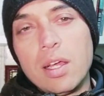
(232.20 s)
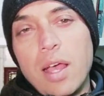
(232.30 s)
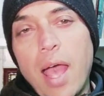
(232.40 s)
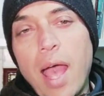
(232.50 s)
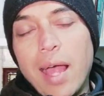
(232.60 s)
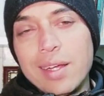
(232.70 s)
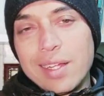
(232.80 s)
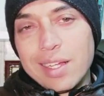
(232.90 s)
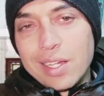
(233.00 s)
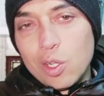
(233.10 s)
and
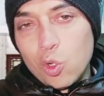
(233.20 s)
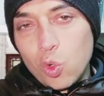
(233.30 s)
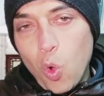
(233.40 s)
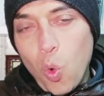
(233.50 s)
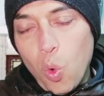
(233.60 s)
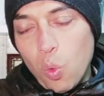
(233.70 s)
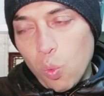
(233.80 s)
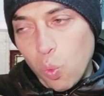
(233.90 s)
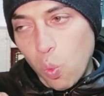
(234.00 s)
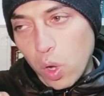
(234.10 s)
know
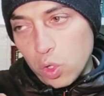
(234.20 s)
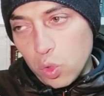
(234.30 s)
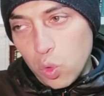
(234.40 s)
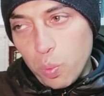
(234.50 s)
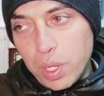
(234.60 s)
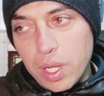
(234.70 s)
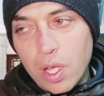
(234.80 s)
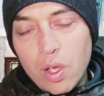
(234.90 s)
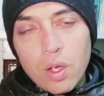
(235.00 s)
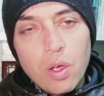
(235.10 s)
what to be
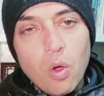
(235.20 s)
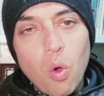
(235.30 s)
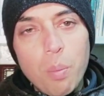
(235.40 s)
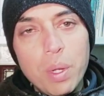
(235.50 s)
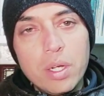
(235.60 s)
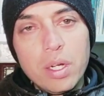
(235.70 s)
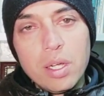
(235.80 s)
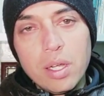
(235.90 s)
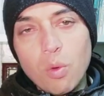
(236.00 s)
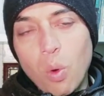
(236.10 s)
omitted,
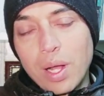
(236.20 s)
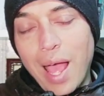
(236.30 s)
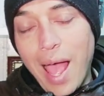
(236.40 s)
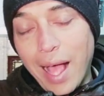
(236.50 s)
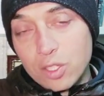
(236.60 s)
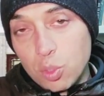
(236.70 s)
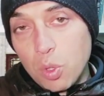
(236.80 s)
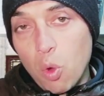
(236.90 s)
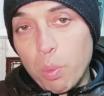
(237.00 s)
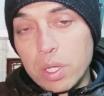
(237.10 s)
what has to be
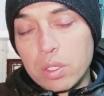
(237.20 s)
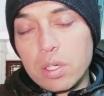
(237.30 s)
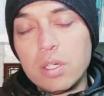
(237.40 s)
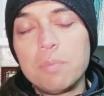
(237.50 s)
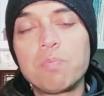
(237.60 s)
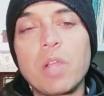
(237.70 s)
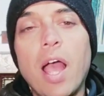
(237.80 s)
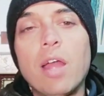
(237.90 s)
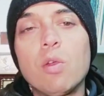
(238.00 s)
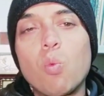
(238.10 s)
omitted,
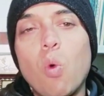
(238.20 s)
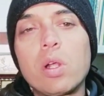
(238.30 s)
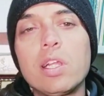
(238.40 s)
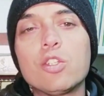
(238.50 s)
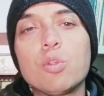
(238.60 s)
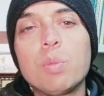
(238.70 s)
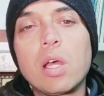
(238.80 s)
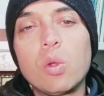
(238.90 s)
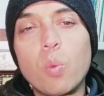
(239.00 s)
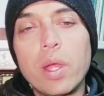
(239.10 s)
and what needs to be
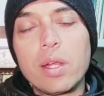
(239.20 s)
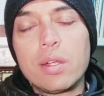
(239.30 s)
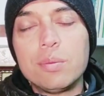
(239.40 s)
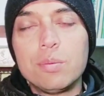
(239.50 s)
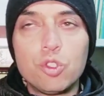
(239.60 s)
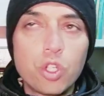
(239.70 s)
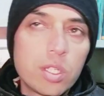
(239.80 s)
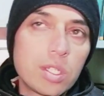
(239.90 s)
conveyed. Just